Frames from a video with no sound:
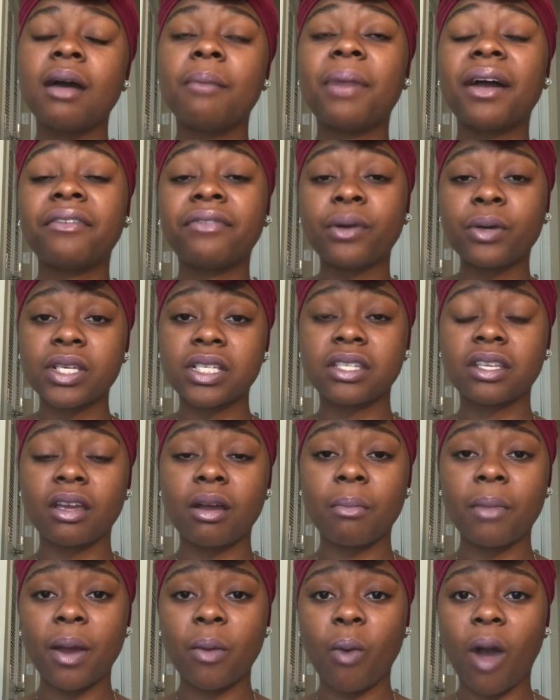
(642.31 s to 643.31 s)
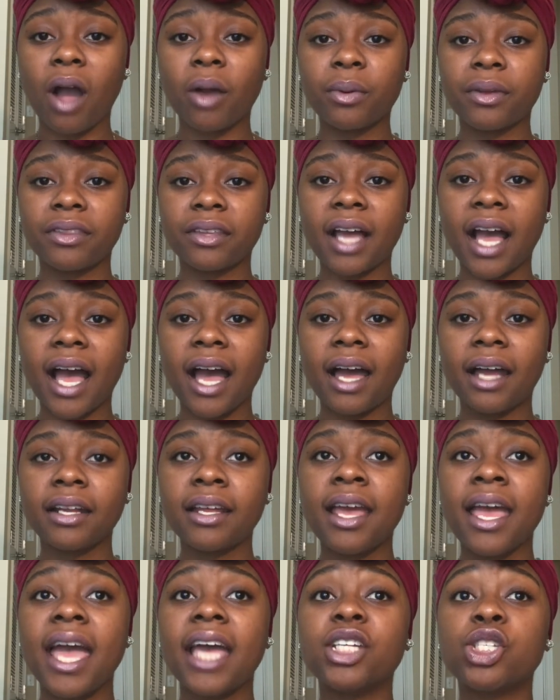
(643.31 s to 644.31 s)
by focusing on my walk with God
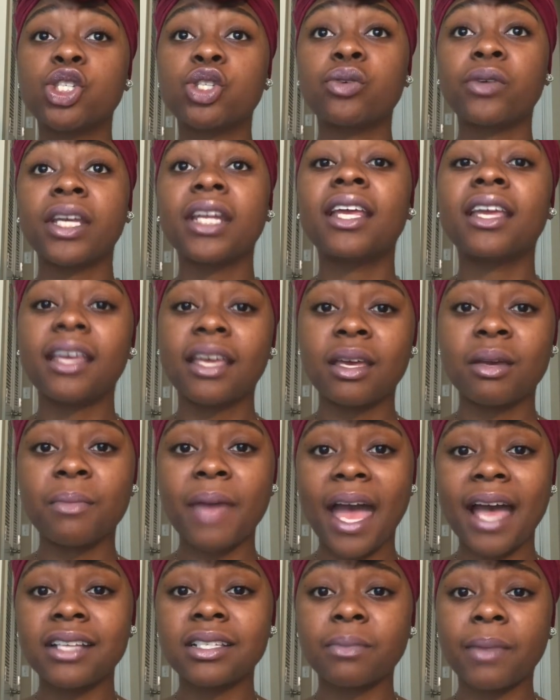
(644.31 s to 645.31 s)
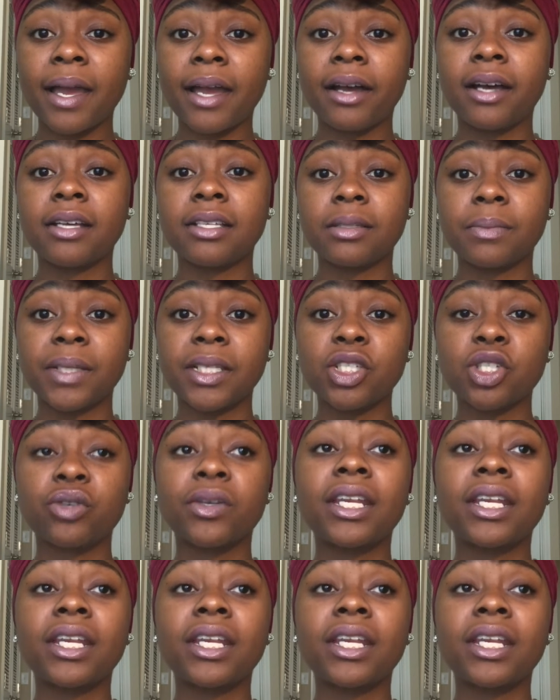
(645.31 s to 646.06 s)
and treating him as my husband,